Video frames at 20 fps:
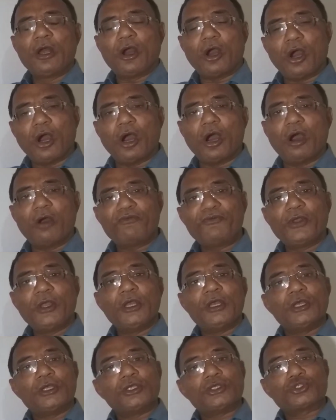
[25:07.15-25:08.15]

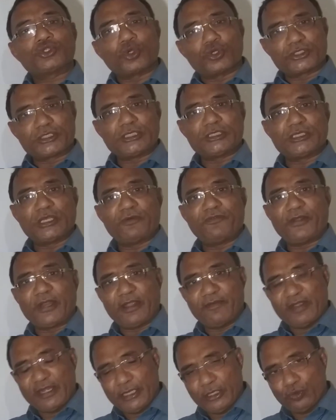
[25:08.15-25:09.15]
of sources of
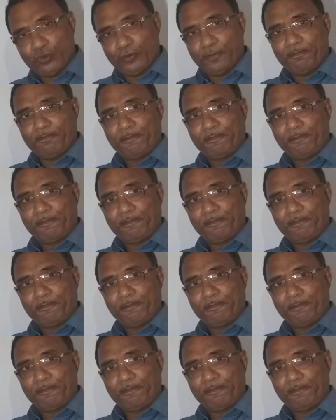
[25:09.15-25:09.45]
revenue,